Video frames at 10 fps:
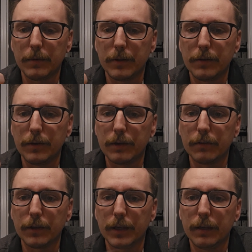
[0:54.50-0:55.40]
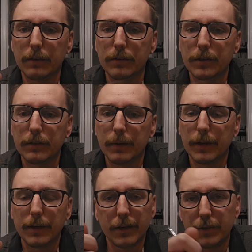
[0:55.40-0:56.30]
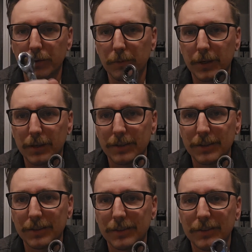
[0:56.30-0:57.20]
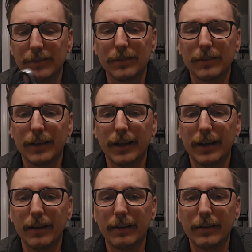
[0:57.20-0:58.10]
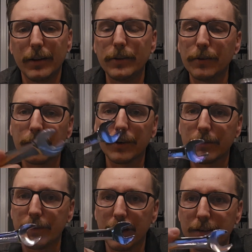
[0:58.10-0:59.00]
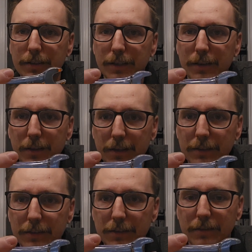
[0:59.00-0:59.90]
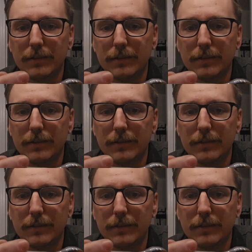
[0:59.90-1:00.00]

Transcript: You can look in just about any toolbox and you're going to find a set of these